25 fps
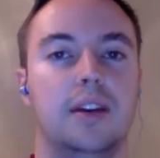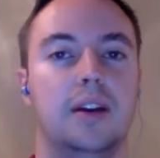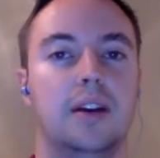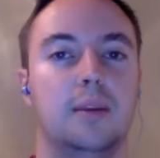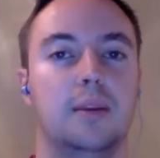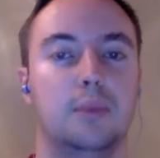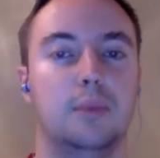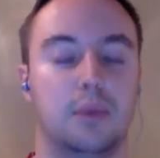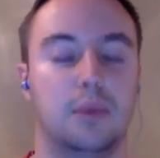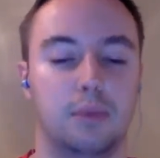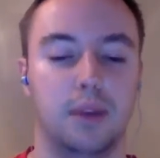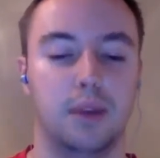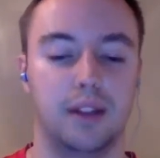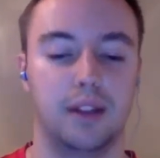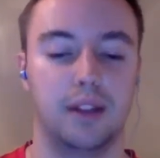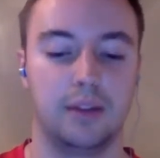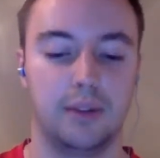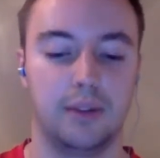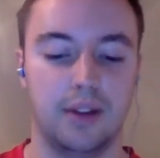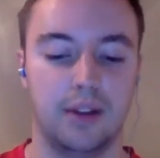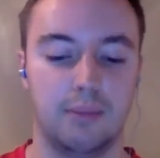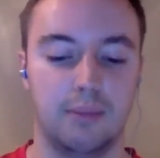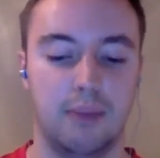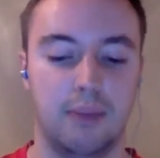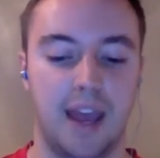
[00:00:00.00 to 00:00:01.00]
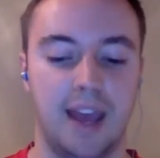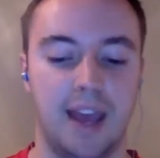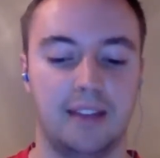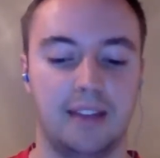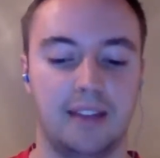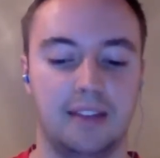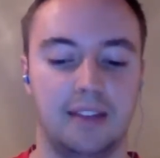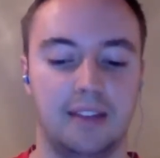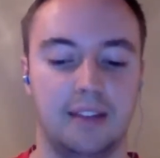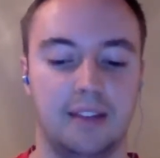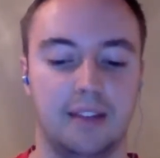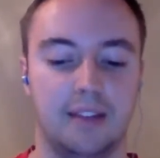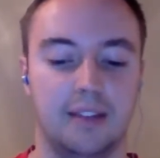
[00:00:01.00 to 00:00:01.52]
was playing the right
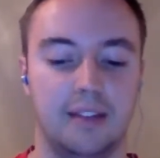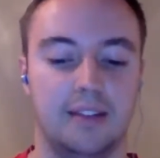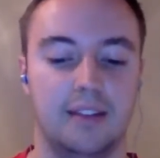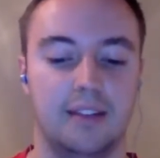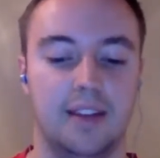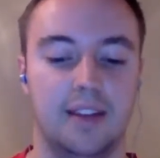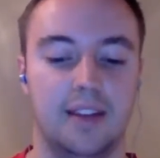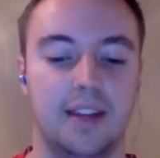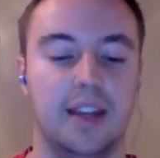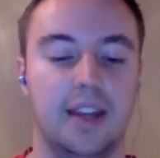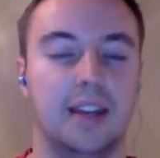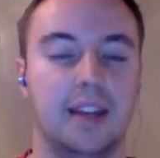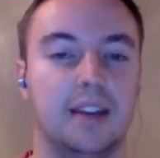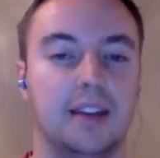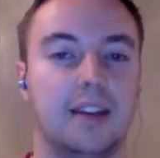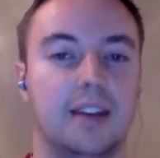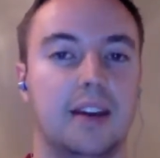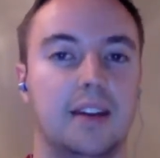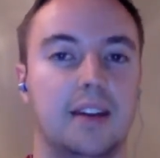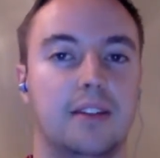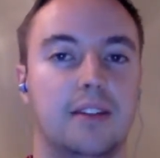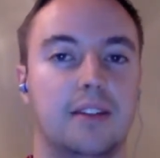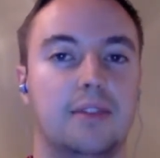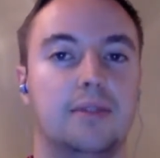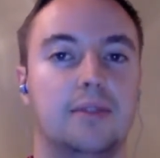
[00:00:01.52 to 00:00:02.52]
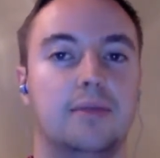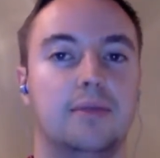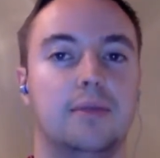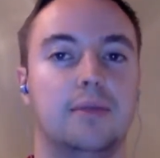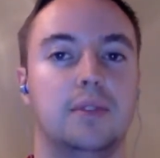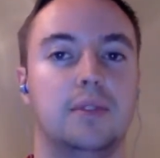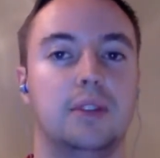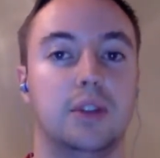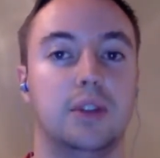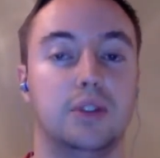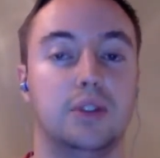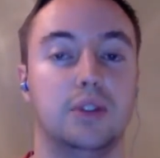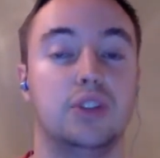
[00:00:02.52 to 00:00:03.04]
passes and kind of,
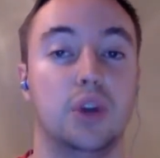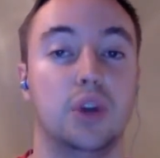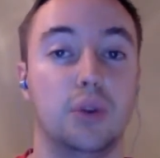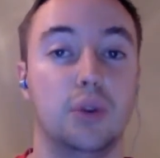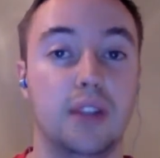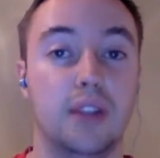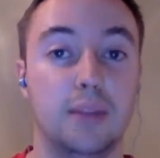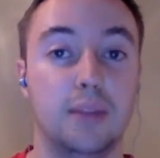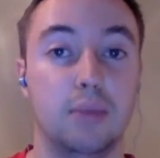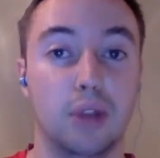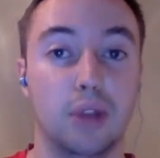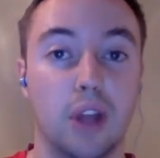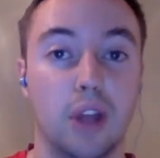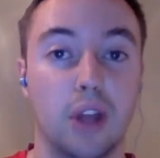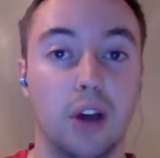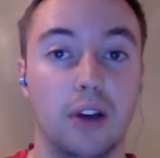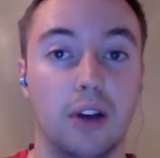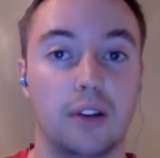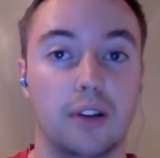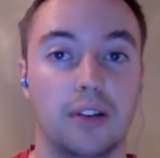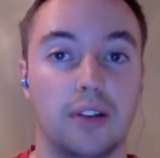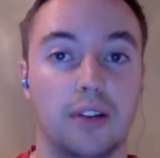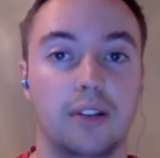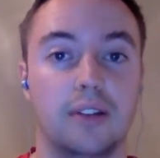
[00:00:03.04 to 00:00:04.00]
you know, showed he belonged